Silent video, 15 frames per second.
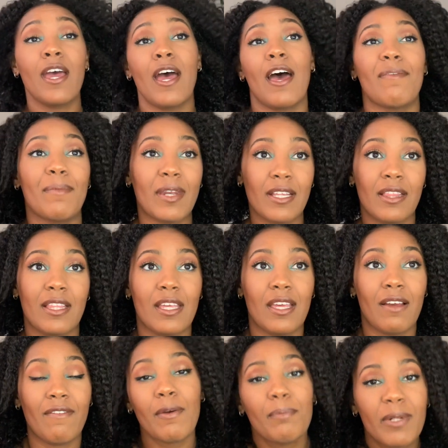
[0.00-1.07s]
I've been in the
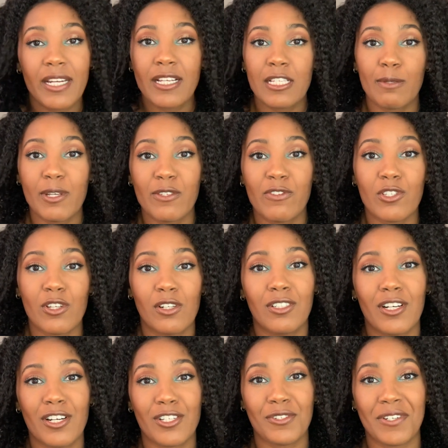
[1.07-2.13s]
event planning space for so
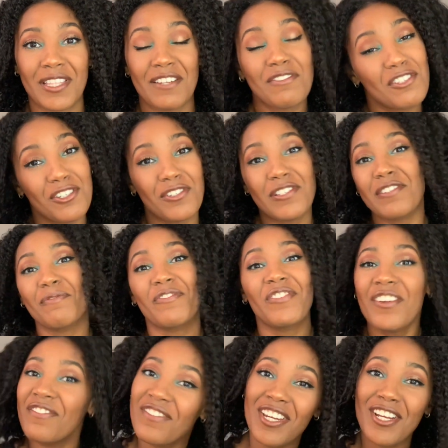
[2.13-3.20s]
long, so I'd love to do some
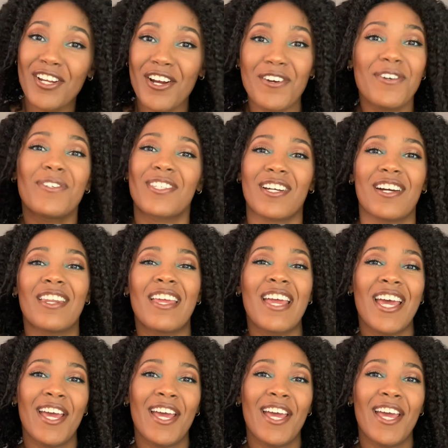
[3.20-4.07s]
fun videos on